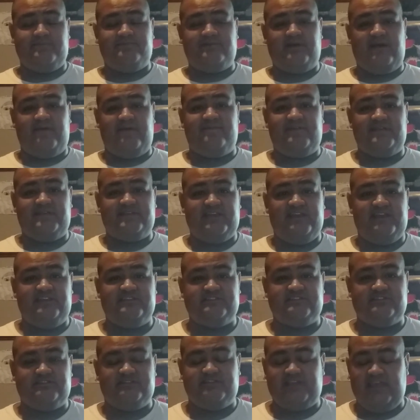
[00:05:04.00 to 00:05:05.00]
prophet
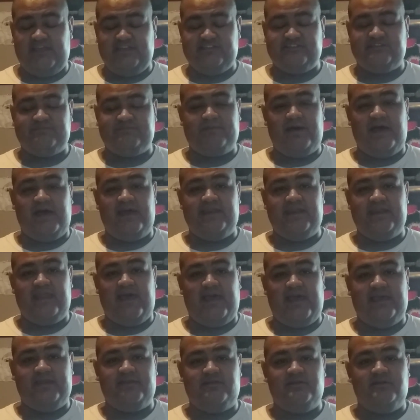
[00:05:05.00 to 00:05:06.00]
takes spot
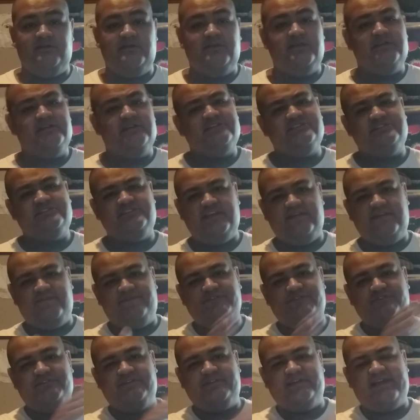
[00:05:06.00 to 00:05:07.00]
9. See if
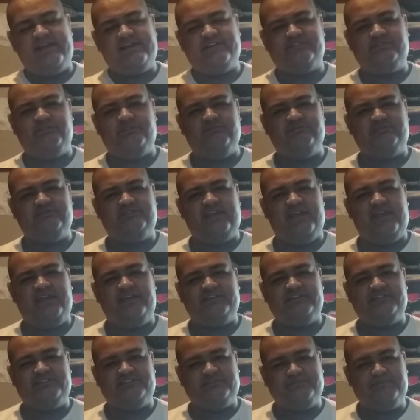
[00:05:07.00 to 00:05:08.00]
you can guess who's
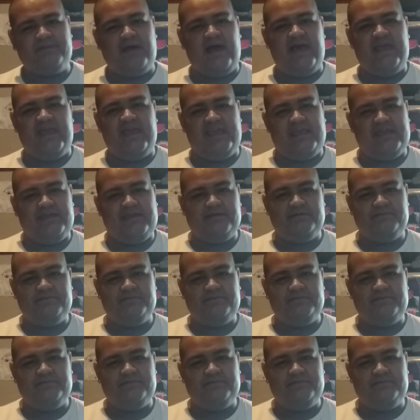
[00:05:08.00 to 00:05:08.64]
taking spot 8.